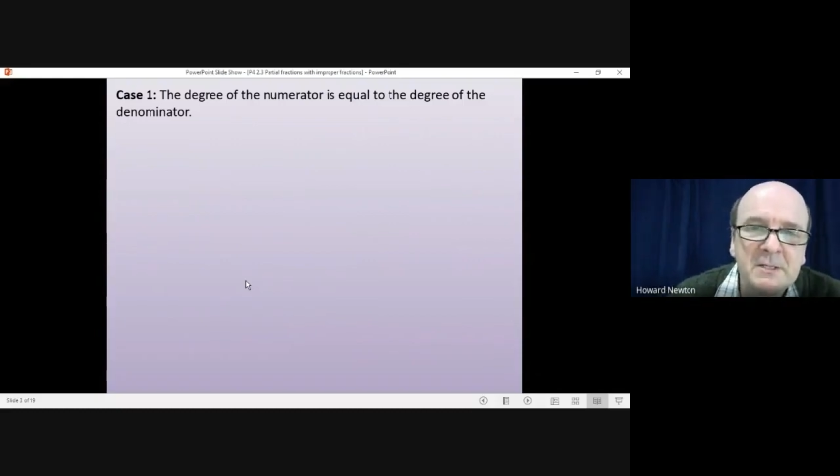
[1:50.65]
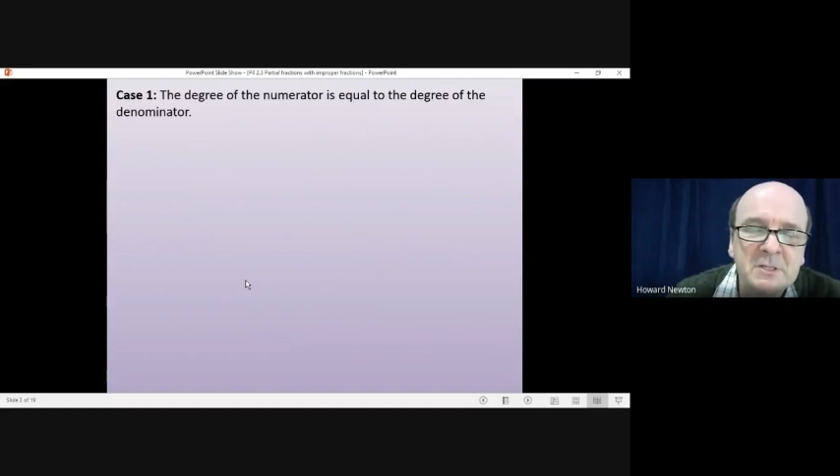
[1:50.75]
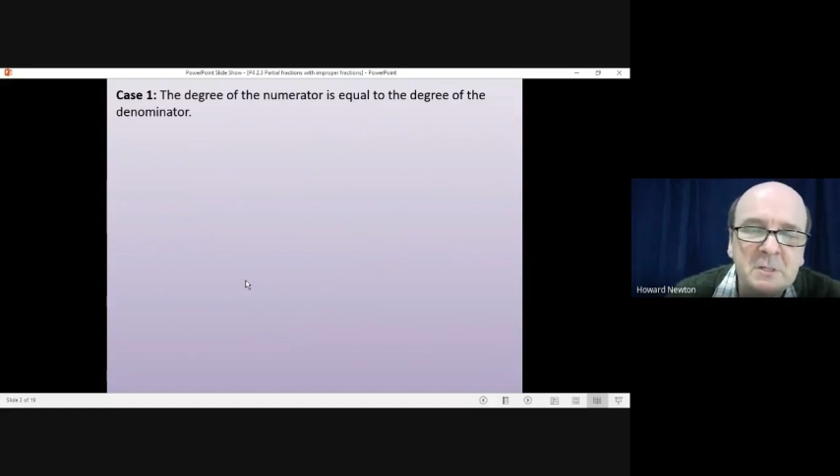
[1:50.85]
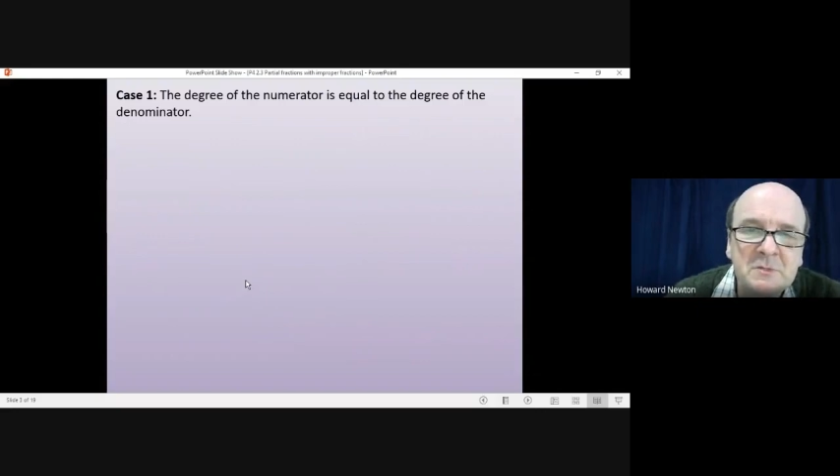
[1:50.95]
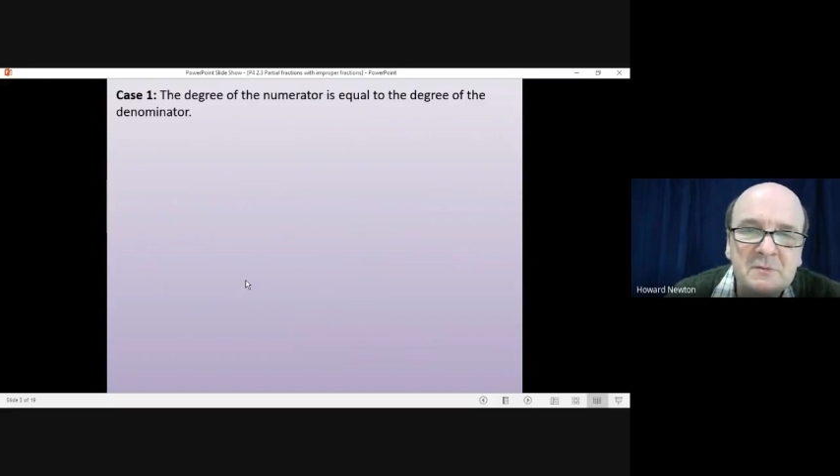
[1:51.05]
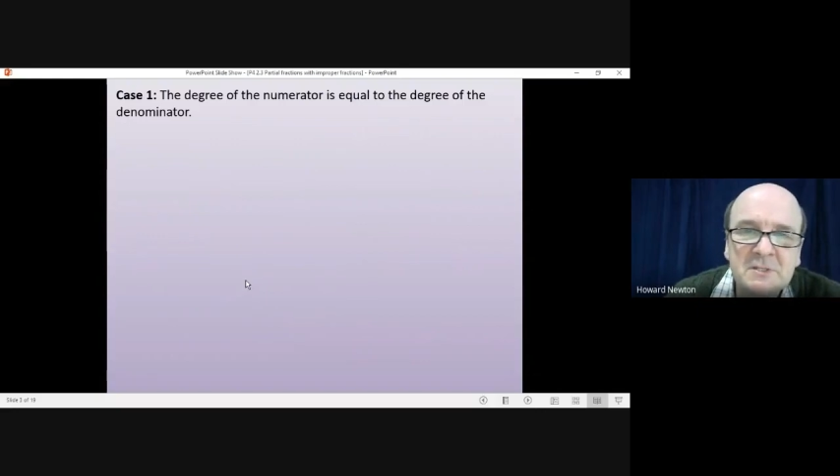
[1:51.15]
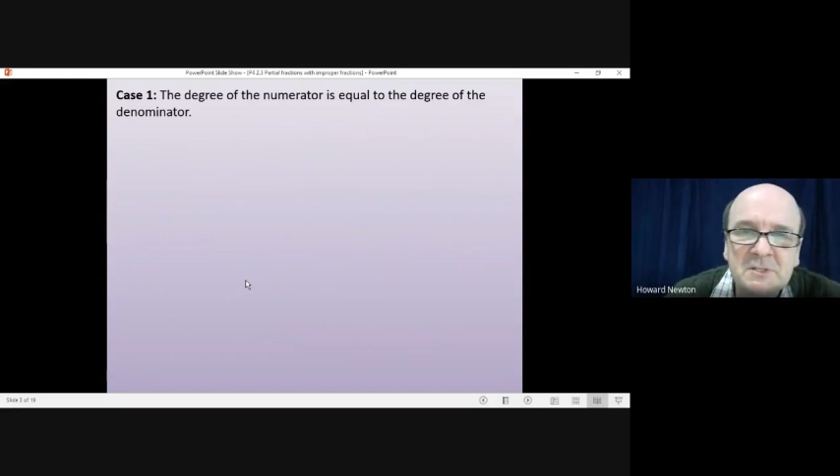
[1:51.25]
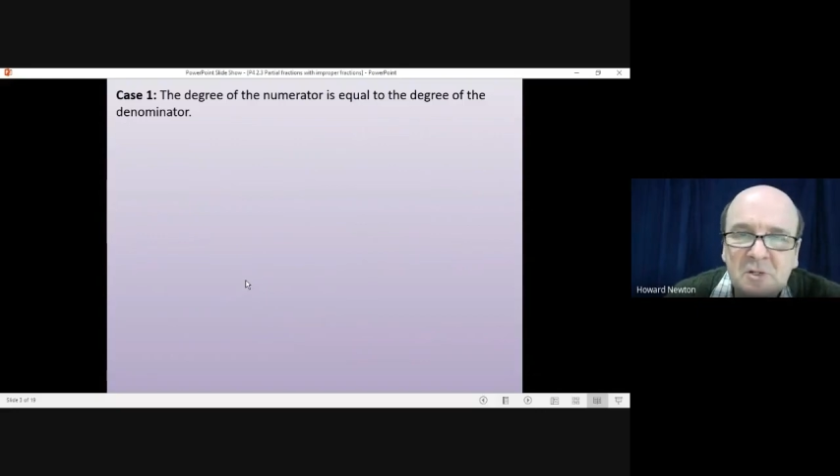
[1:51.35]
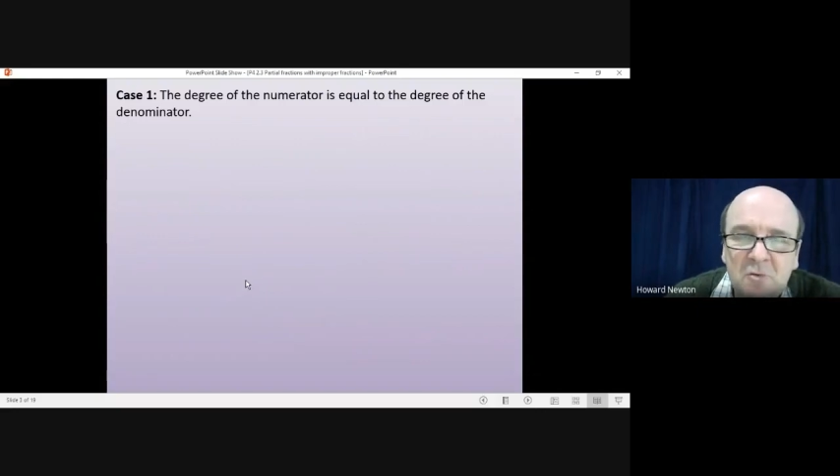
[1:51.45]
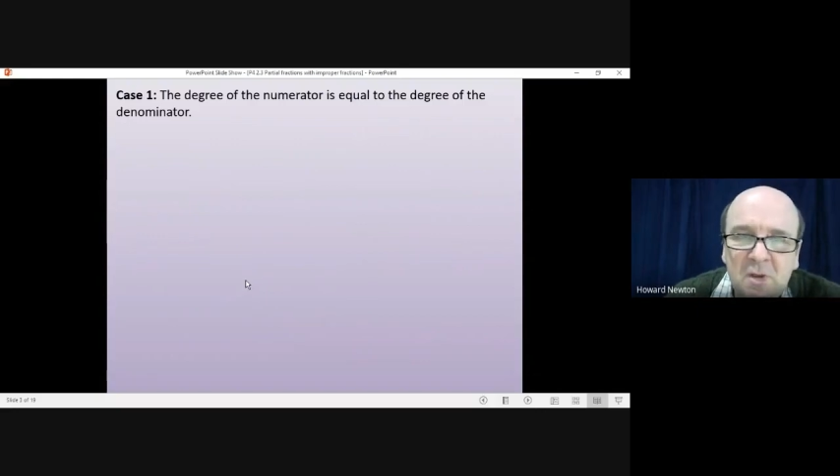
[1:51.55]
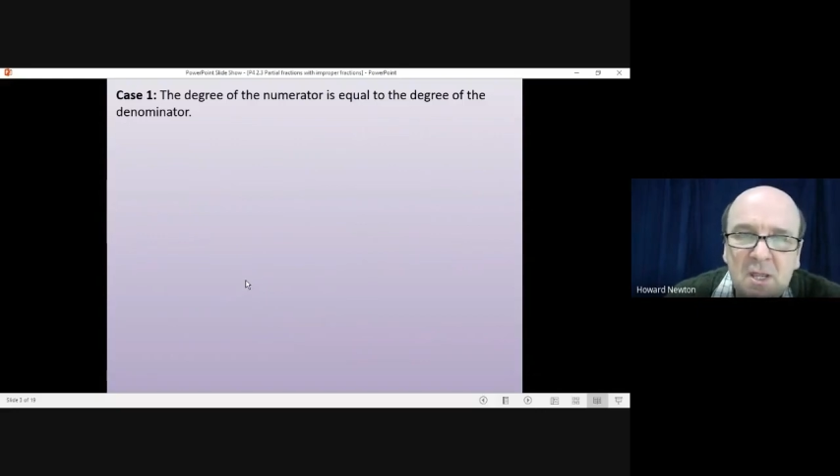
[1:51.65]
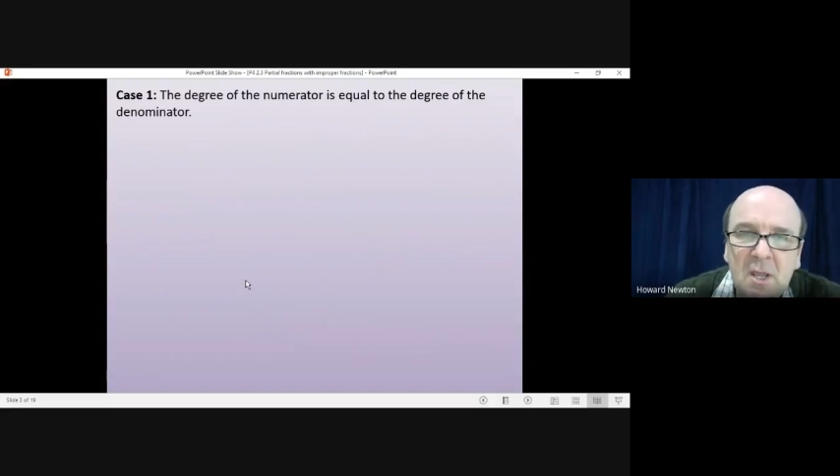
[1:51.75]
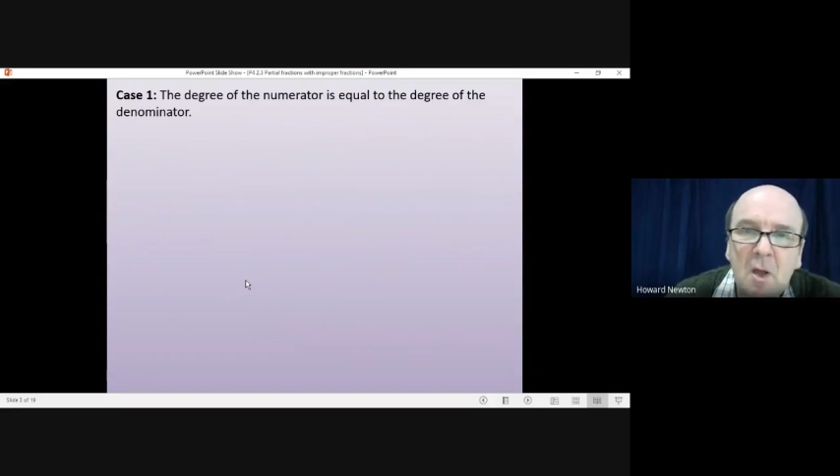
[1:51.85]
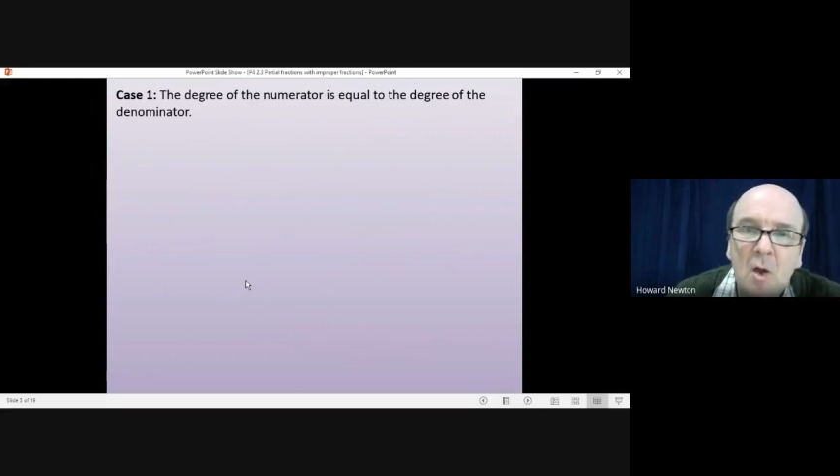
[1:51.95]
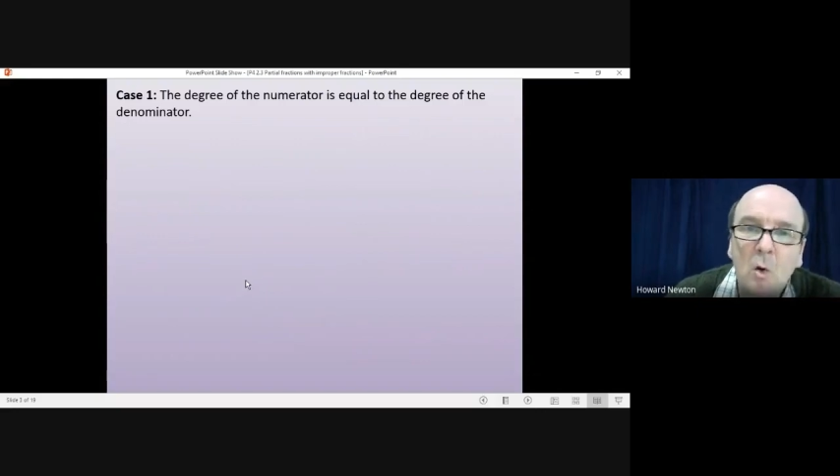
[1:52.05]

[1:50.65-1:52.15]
in terms of its degree,